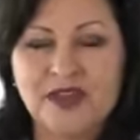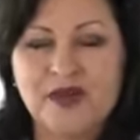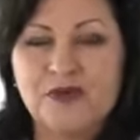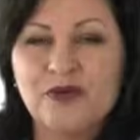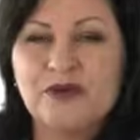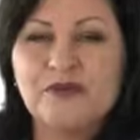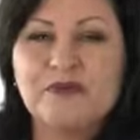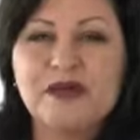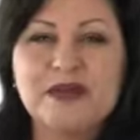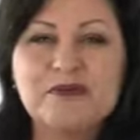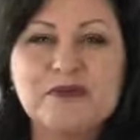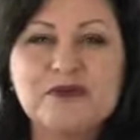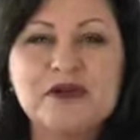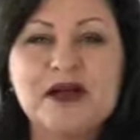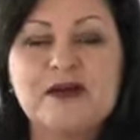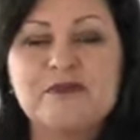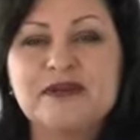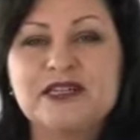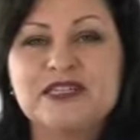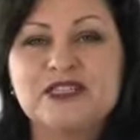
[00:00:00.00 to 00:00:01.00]
When people
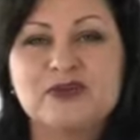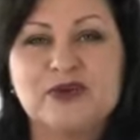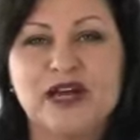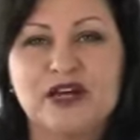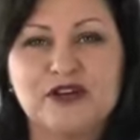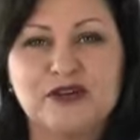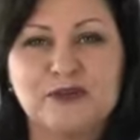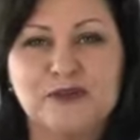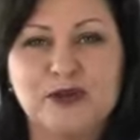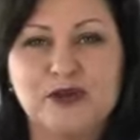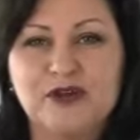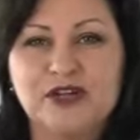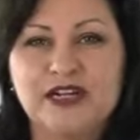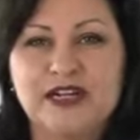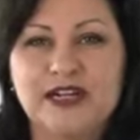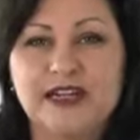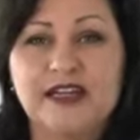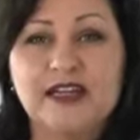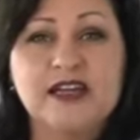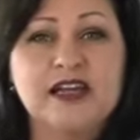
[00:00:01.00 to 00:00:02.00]
come into our
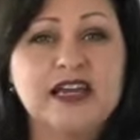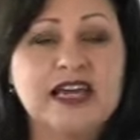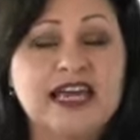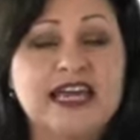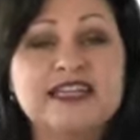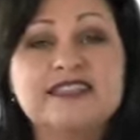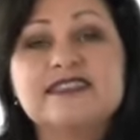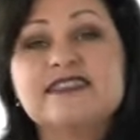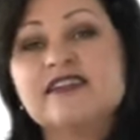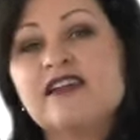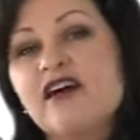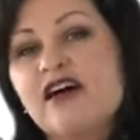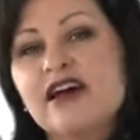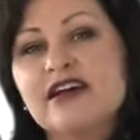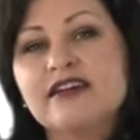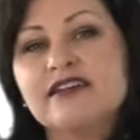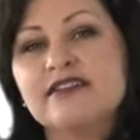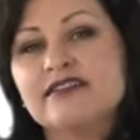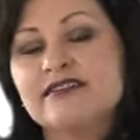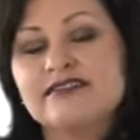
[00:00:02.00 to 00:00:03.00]
community, it's
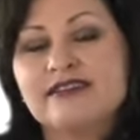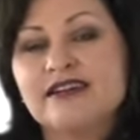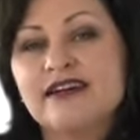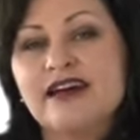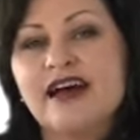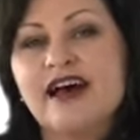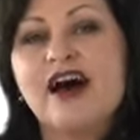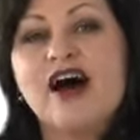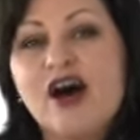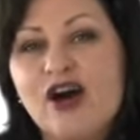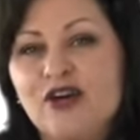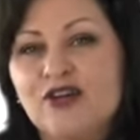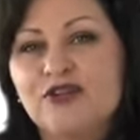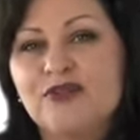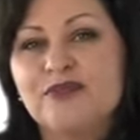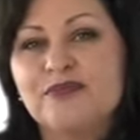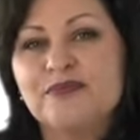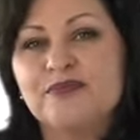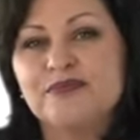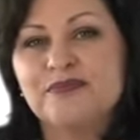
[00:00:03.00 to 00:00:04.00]
like a
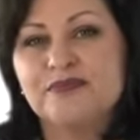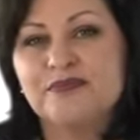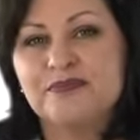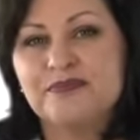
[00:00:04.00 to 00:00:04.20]
home